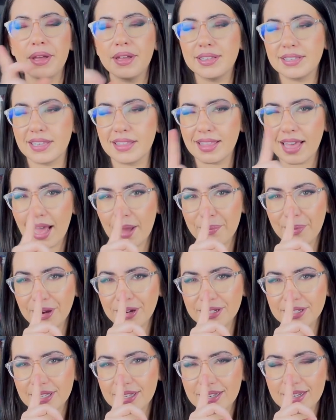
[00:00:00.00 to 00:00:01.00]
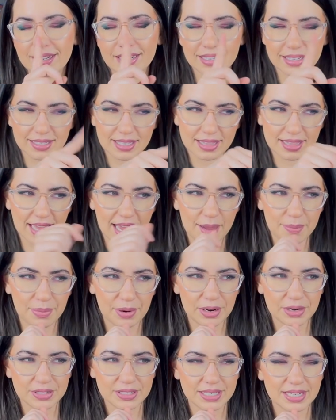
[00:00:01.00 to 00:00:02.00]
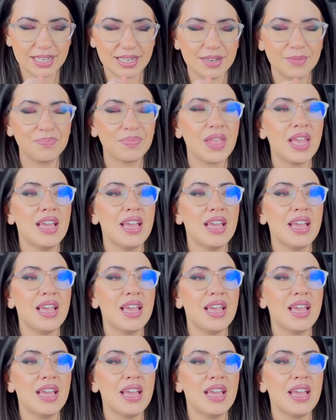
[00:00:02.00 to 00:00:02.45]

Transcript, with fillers: is it that person? Is it that person?